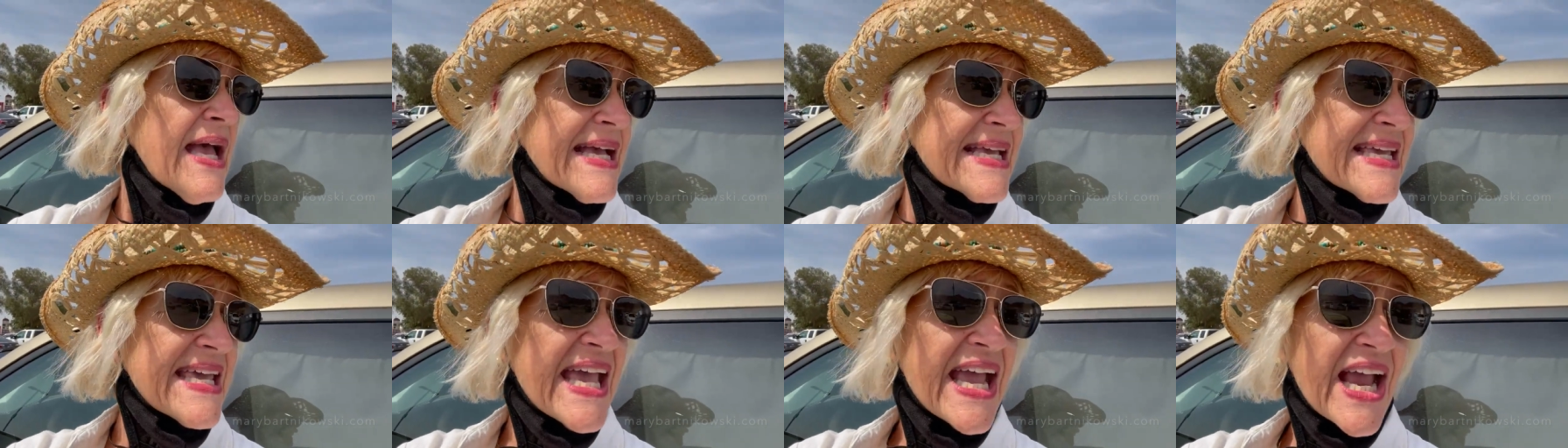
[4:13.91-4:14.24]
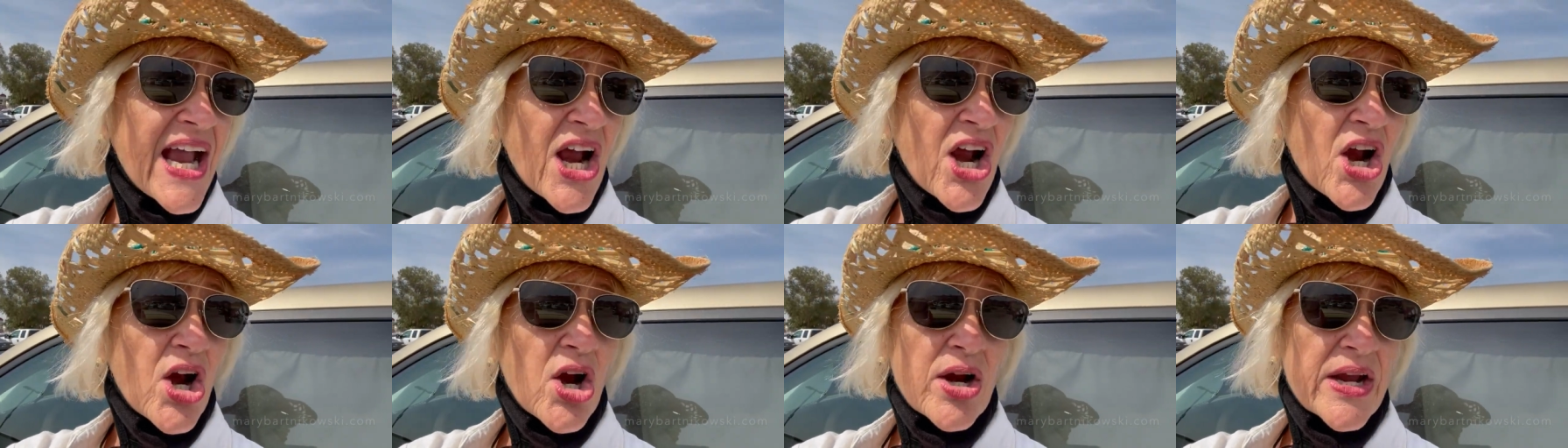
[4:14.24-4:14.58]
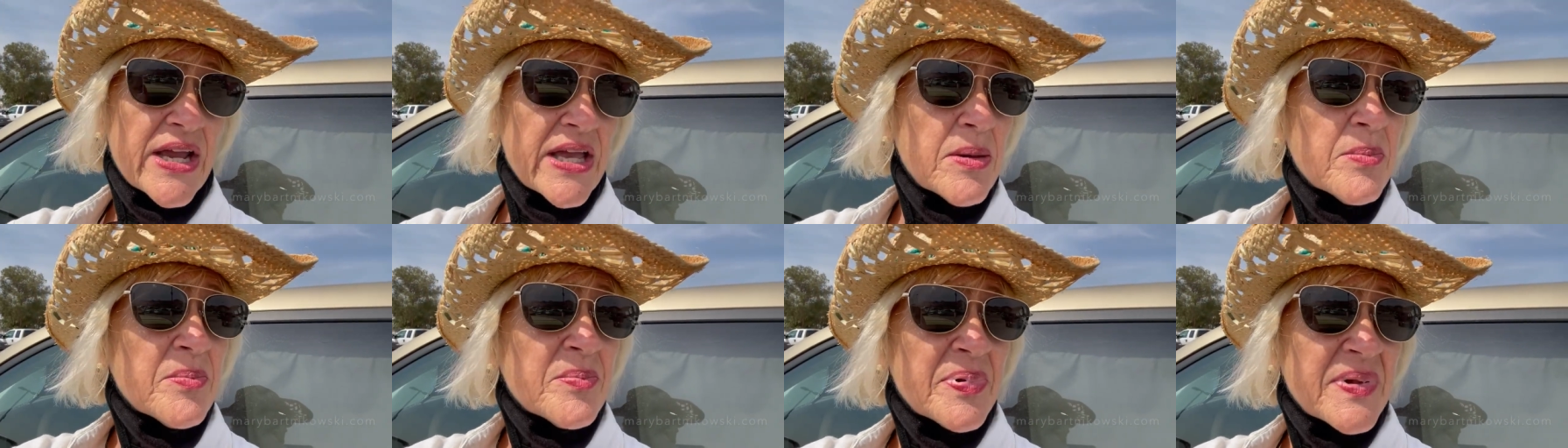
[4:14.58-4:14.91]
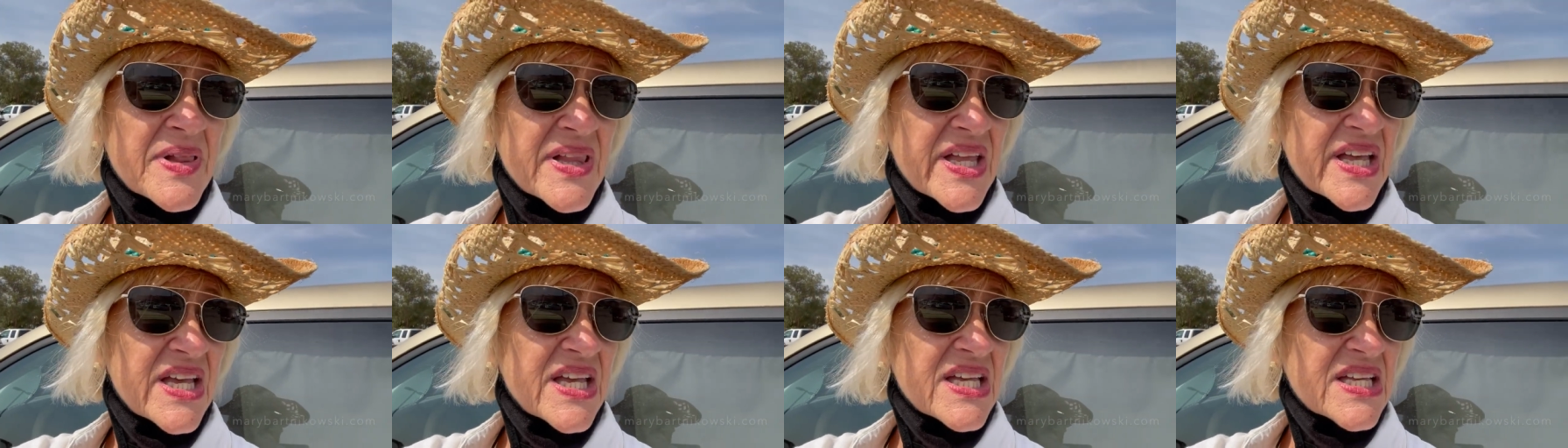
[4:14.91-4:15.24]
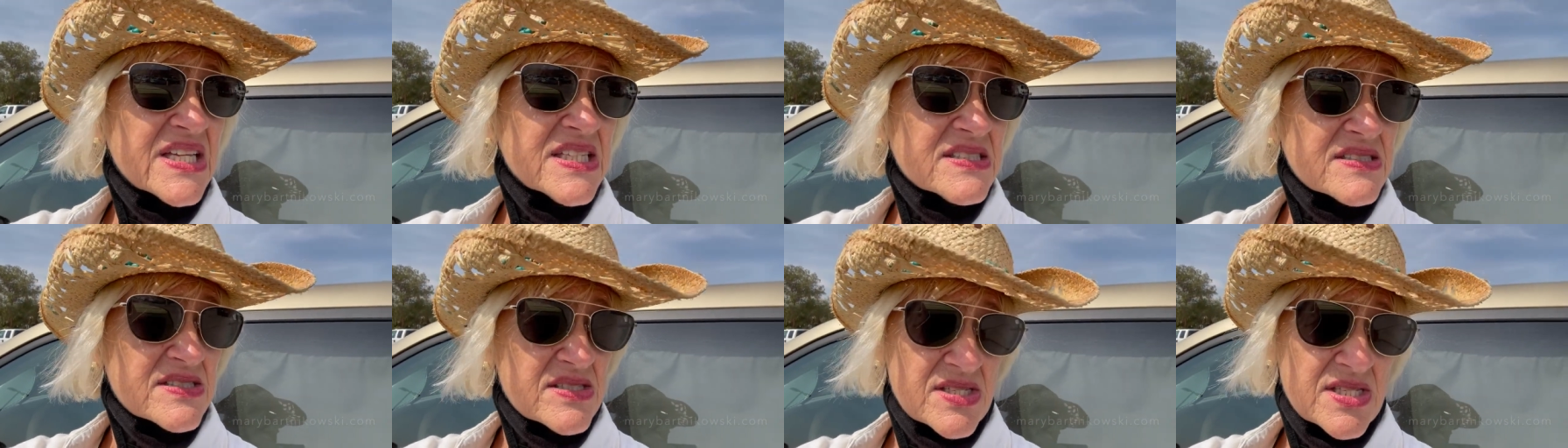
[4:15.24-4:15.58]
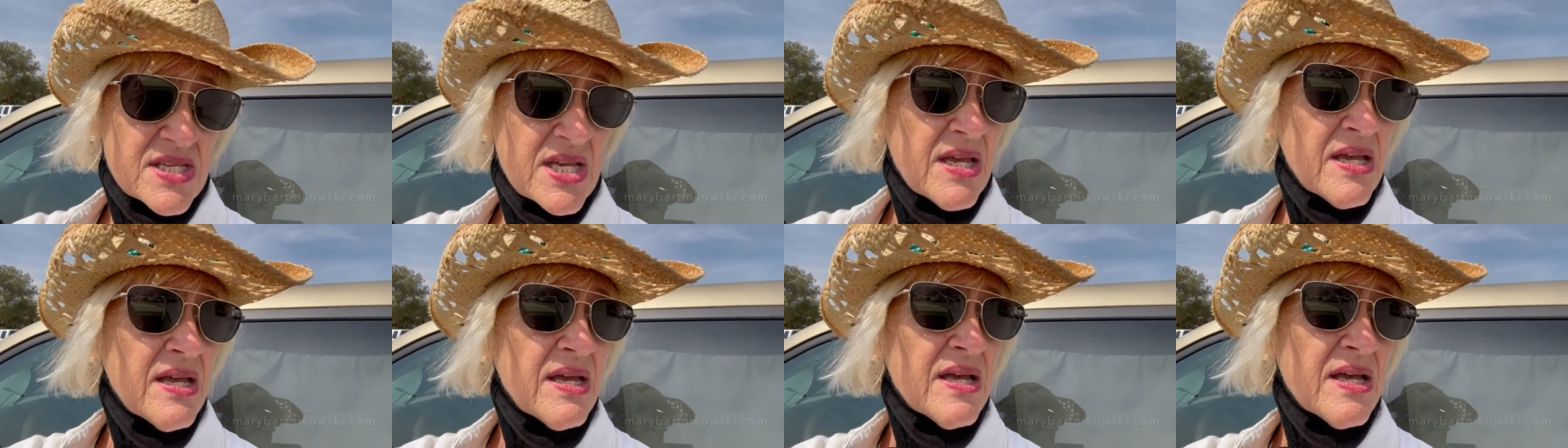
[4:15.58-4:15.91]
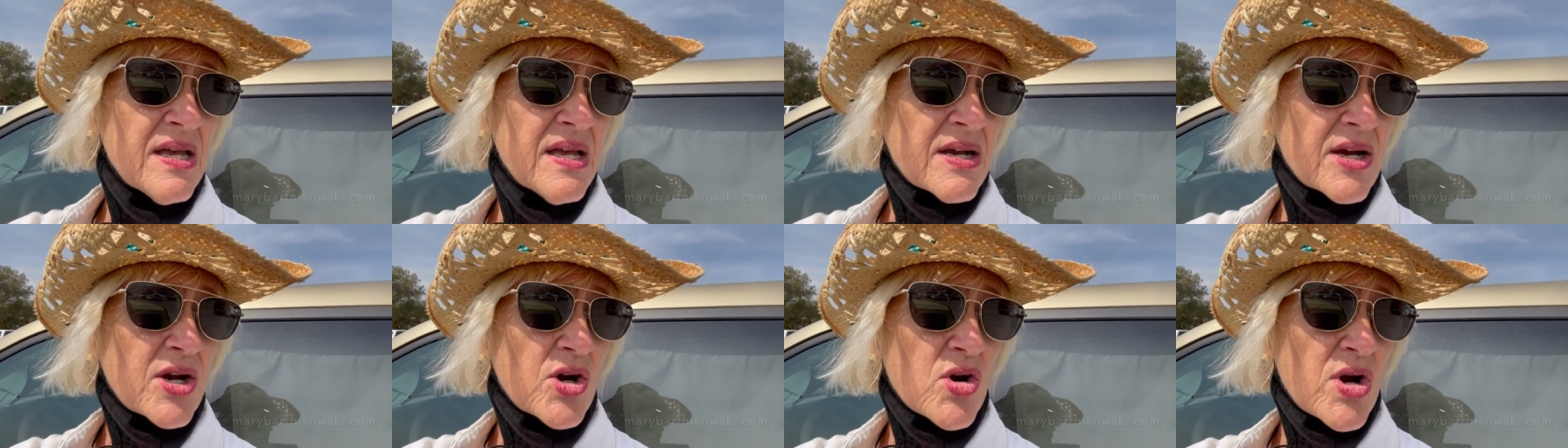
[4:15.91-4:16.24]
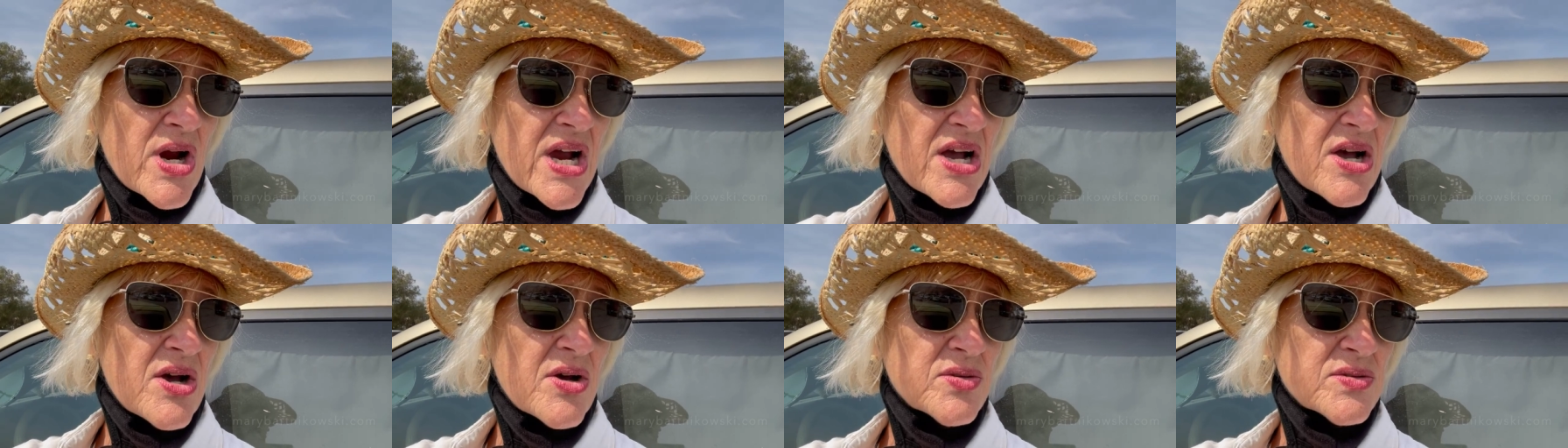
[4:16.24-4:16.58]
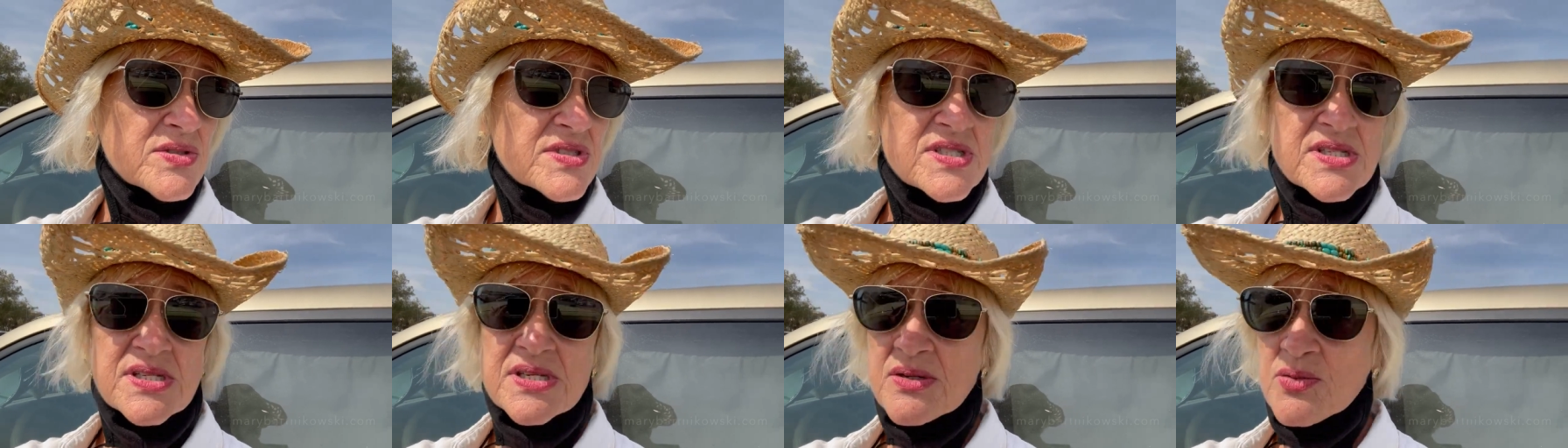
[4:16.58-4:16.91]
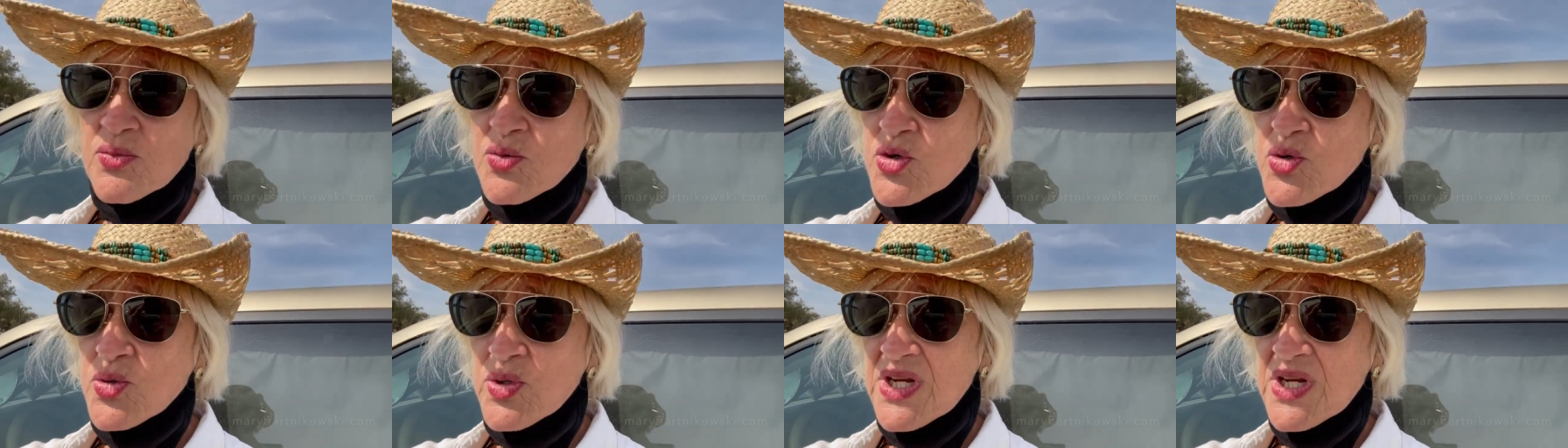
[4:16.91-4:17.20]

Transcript: care, implants, crowns, root